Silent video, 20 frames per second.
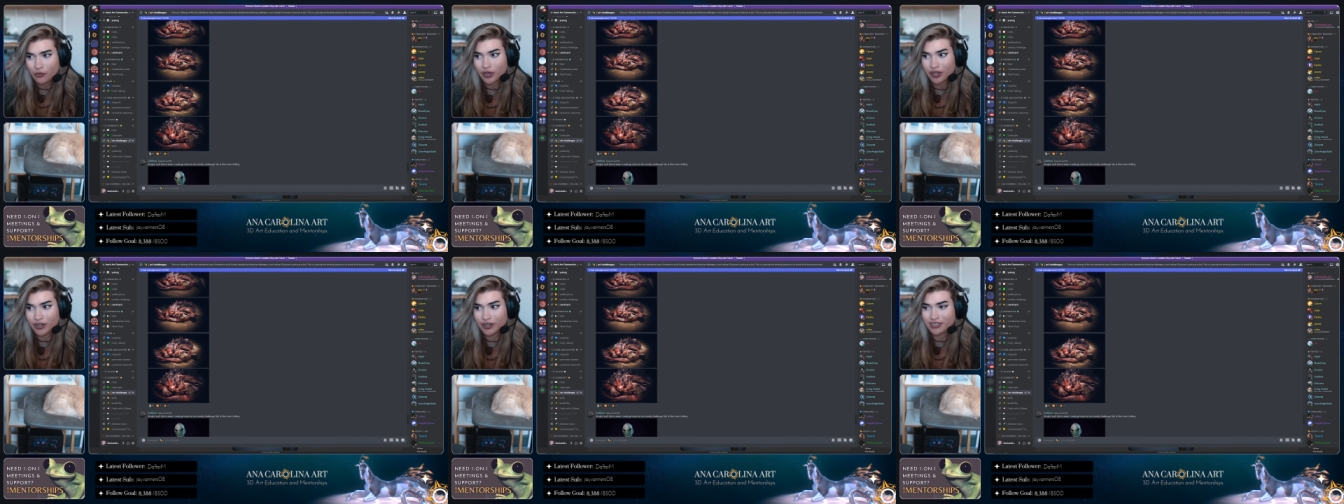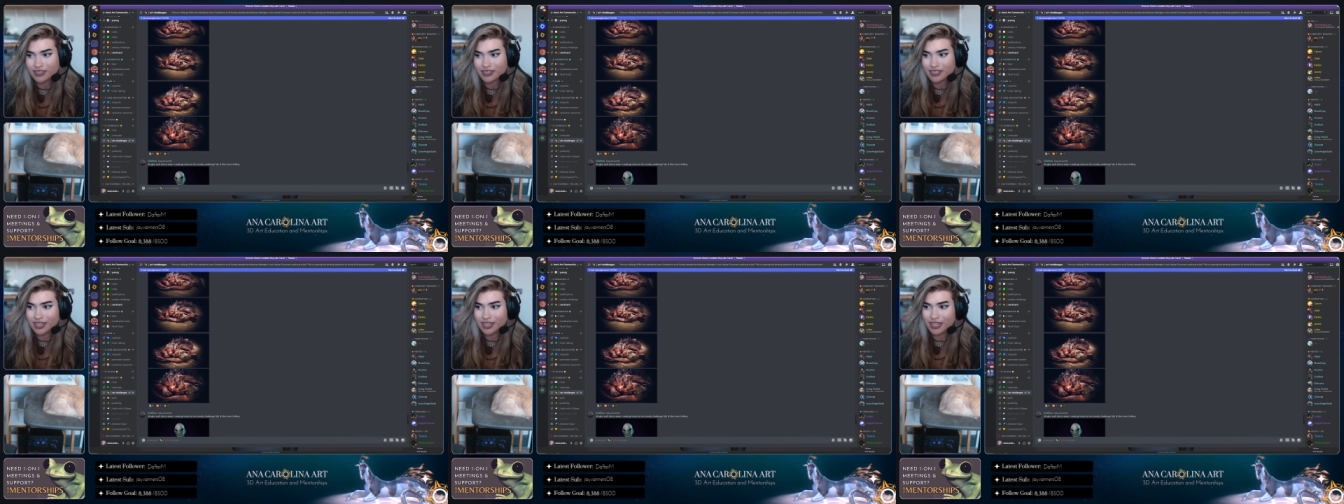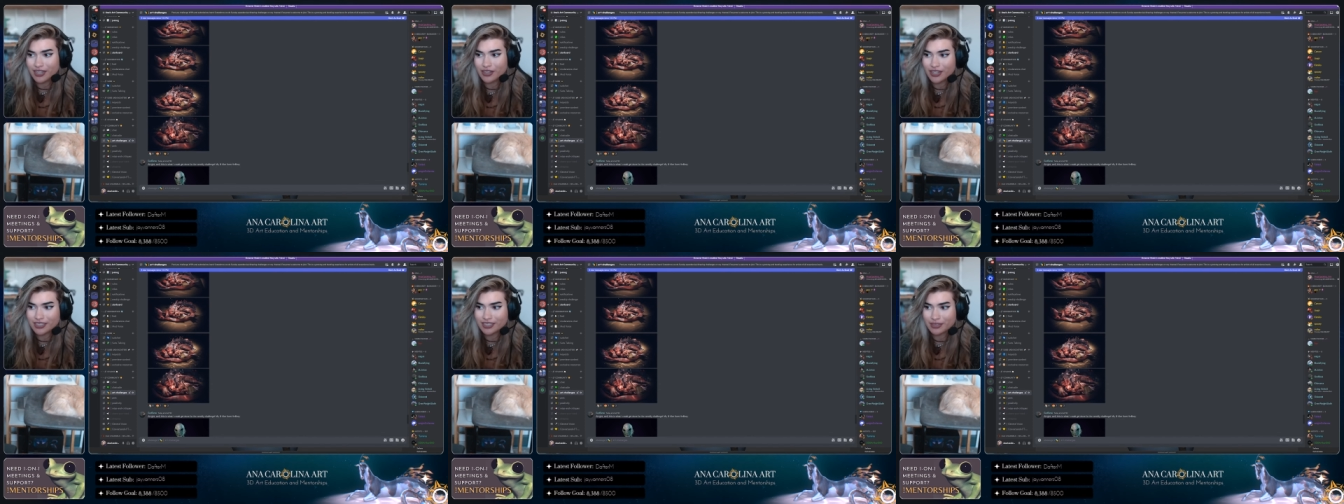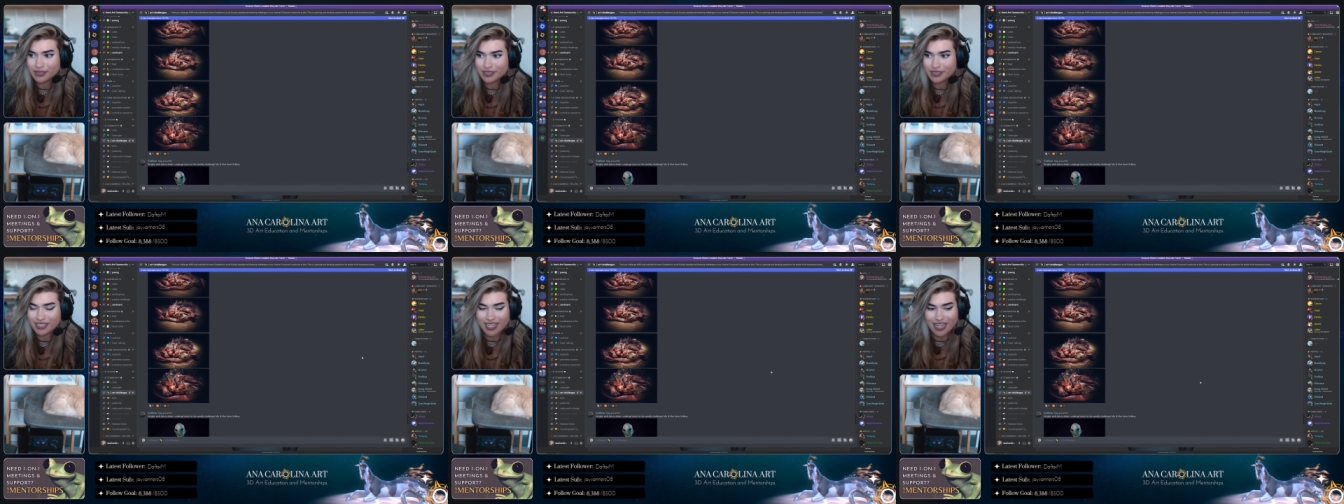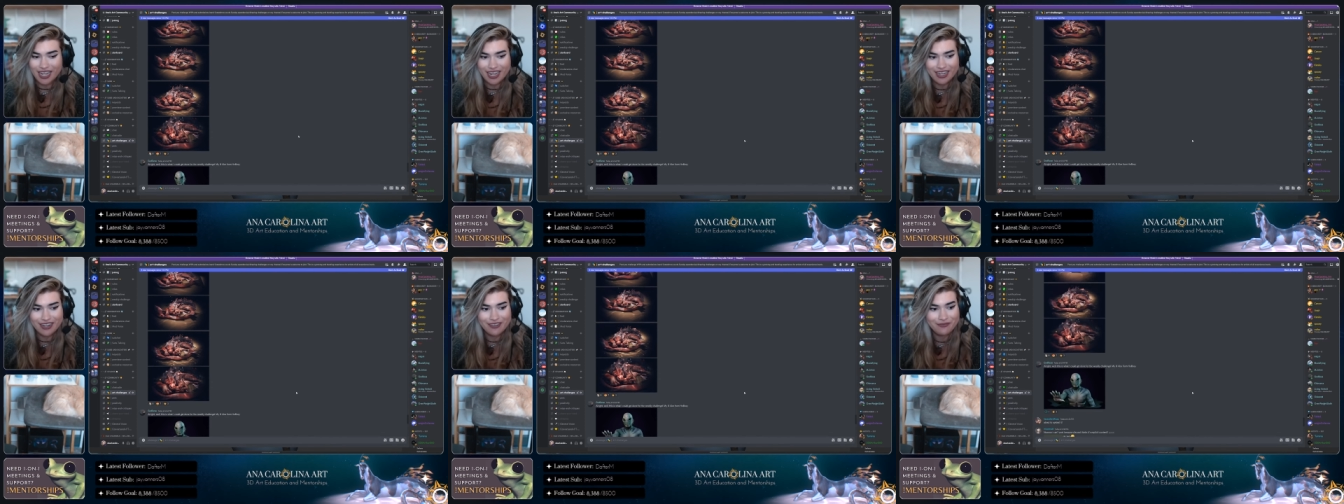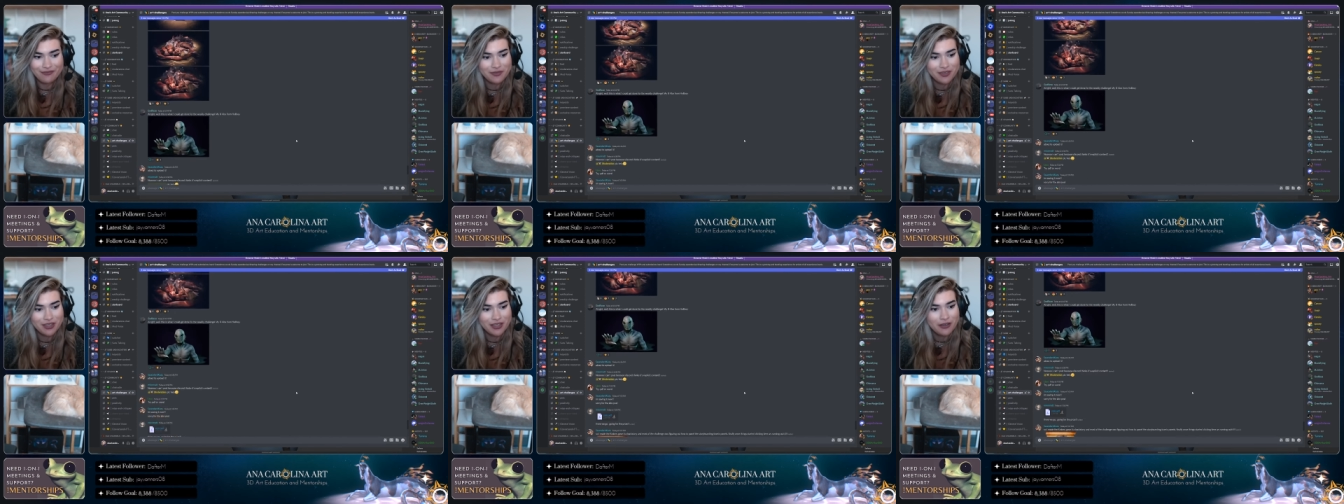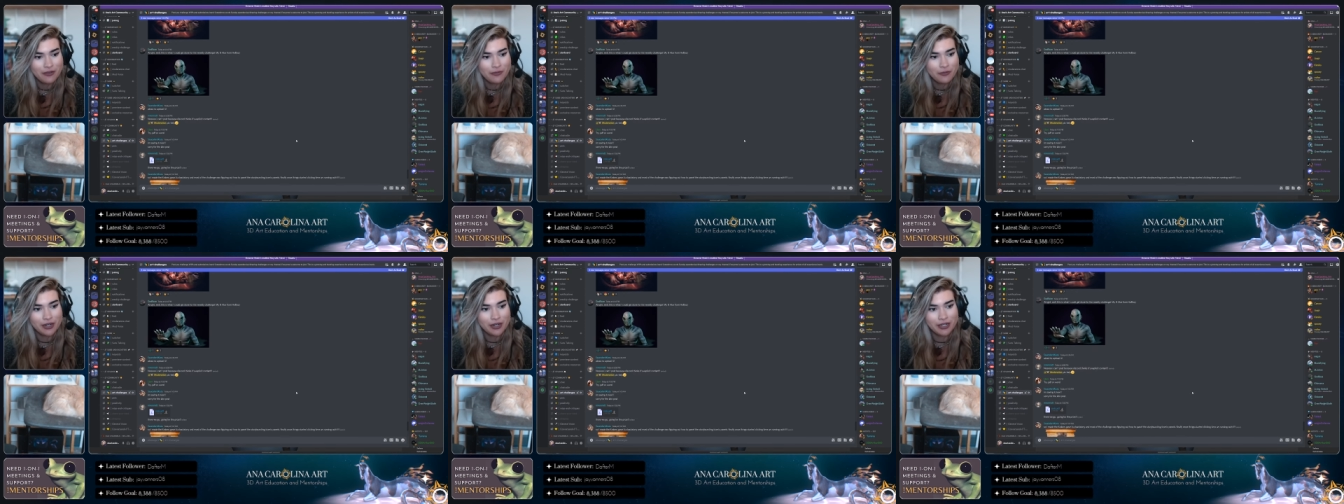We're going to take a look at them today.
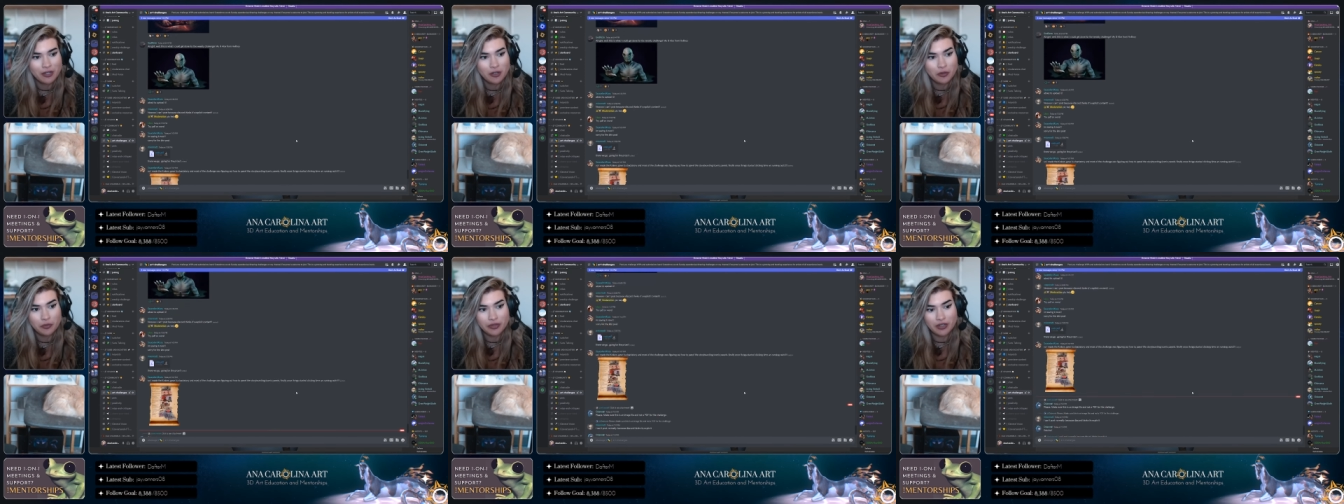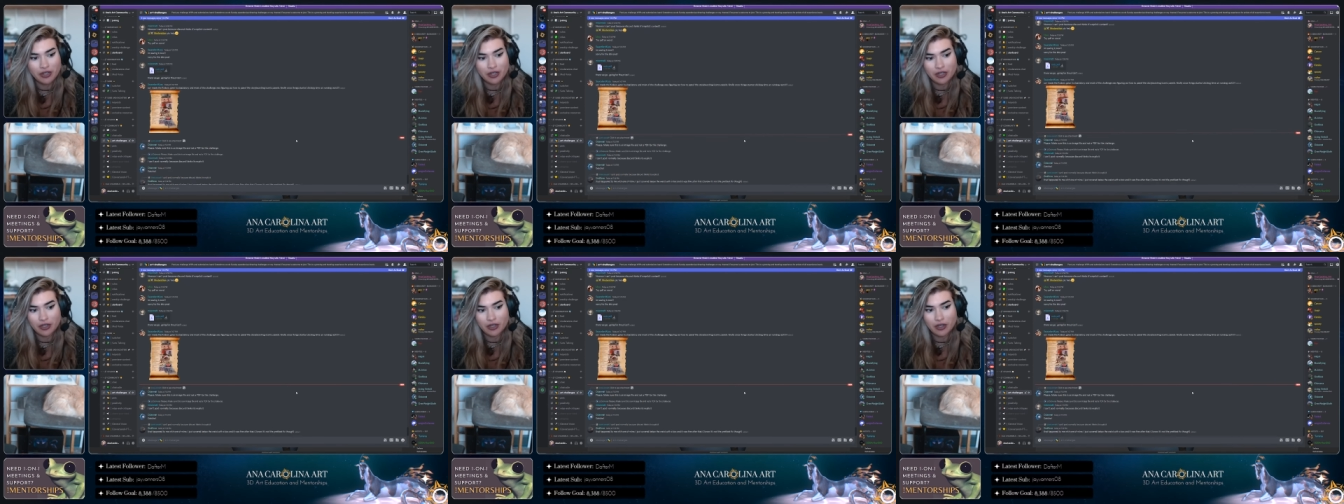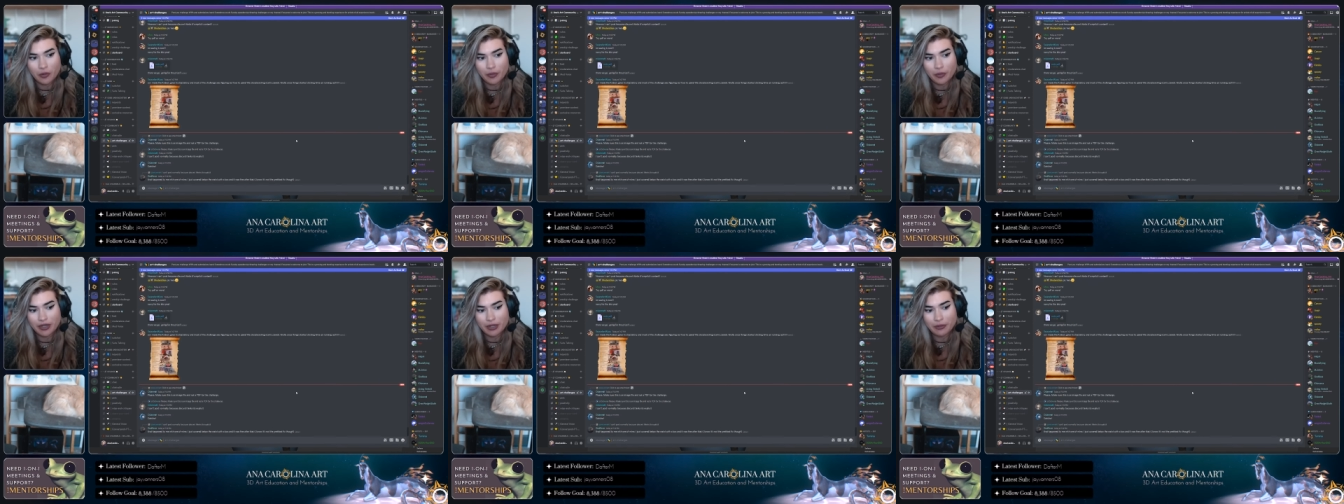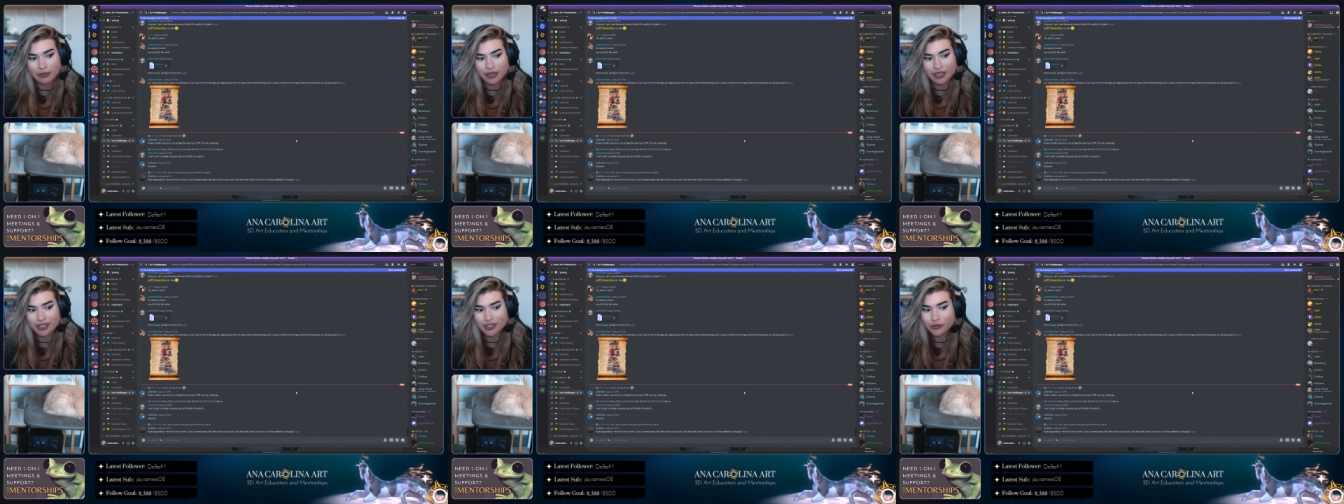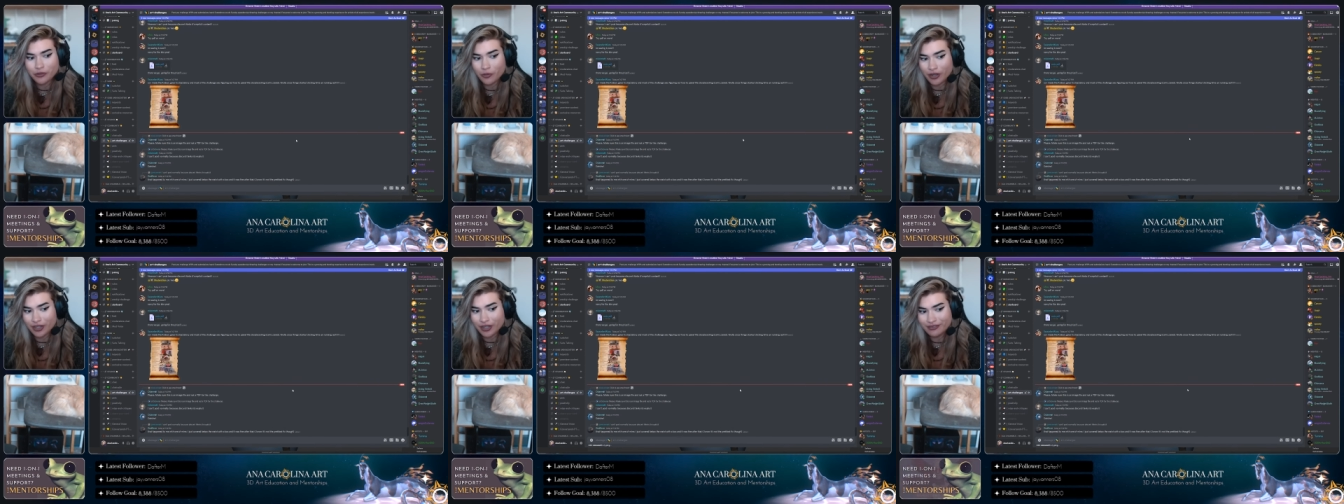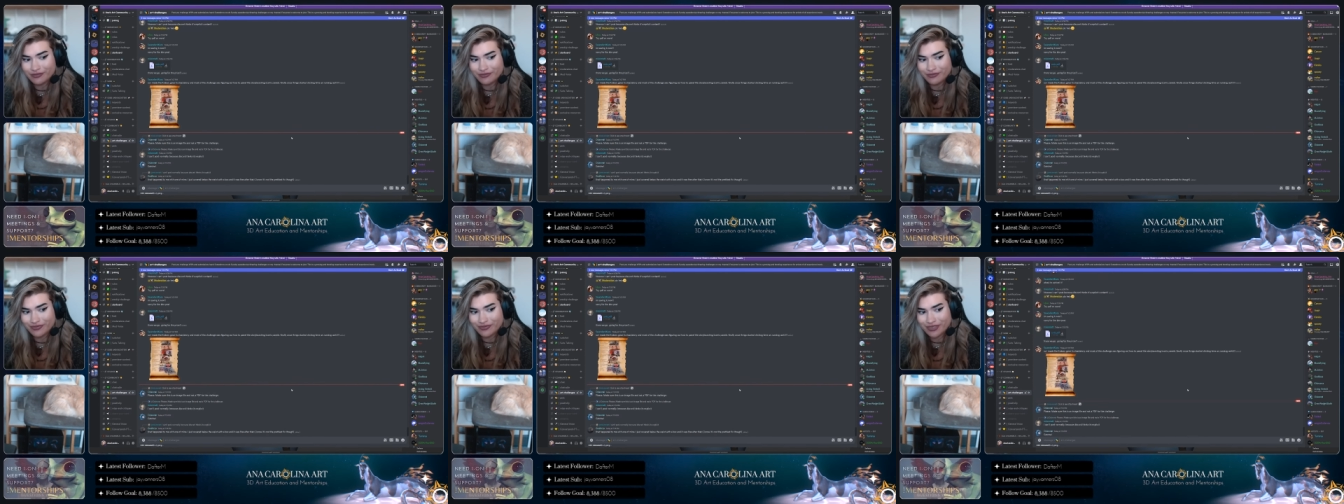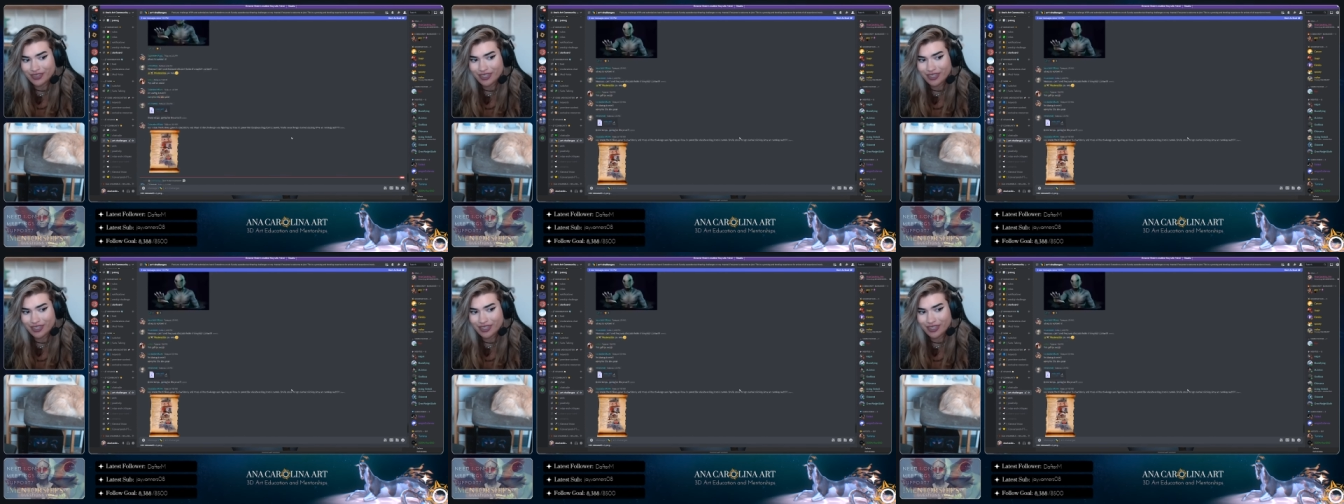We're going to open up each one.